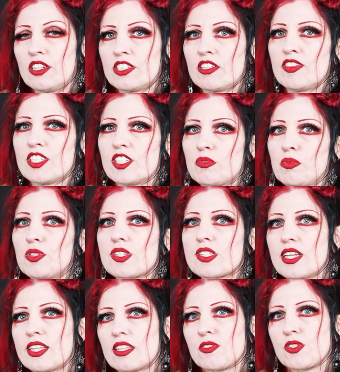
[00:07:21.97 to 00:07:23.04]
all your vegetables,
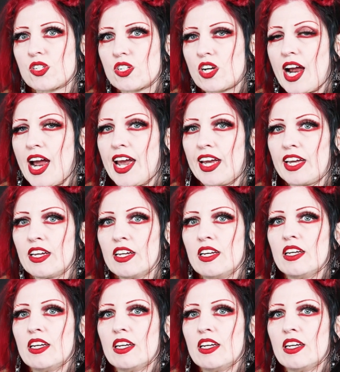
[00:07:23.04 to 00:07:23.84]
let those dry